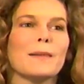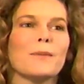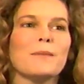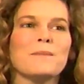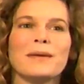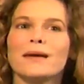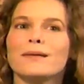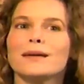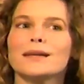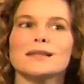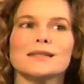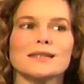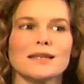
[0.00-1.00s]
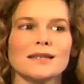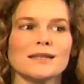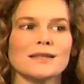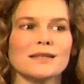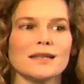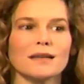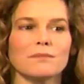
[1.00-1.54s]
Well, Mary is
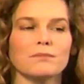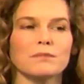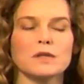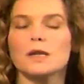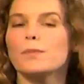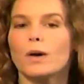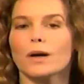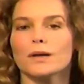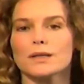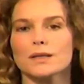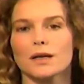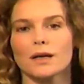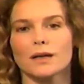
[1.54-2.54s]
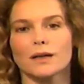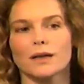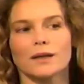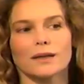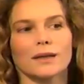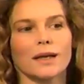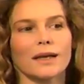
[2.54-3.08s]
sleepwalkers
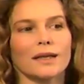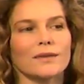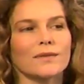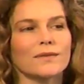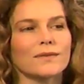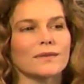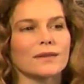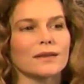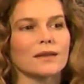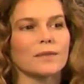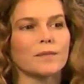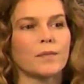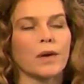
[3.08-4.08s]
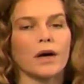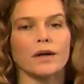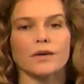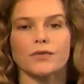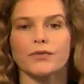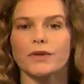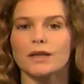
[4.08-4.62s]
are kind of
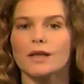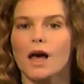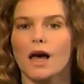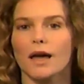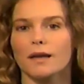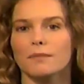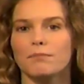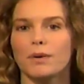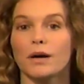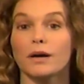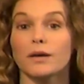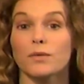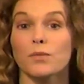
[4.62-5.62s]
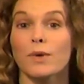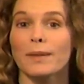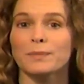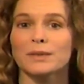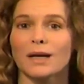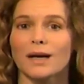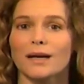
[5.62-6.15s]
part feline, part
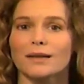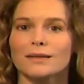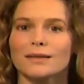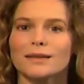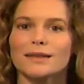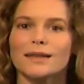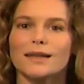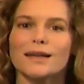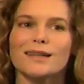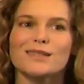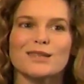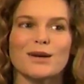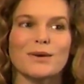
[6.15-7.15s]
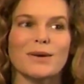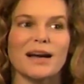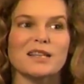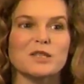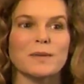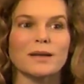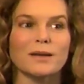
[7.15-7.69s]
reptile. So I
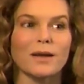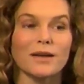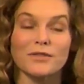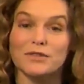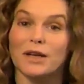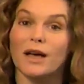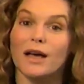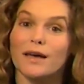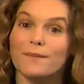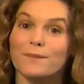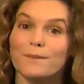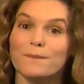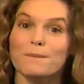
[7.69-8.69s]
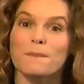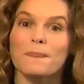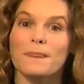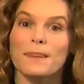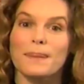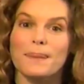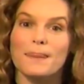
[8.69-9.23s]
spent a lot of time
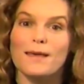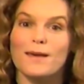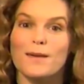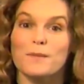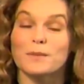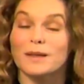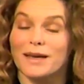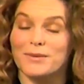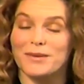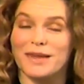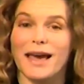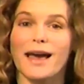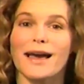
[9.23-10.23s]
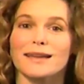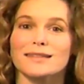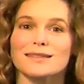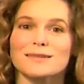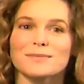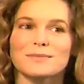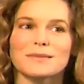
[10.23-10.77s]
playing with
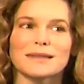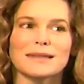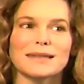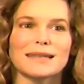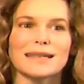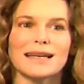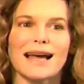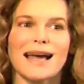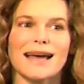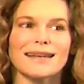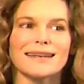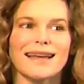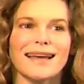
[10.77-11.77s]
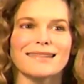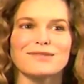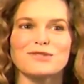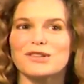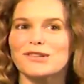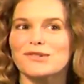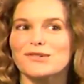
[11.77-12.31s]
cats, and
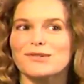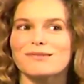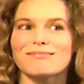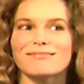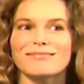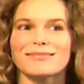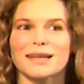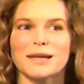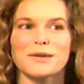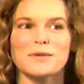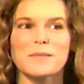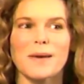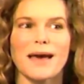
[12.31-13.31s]
just kind of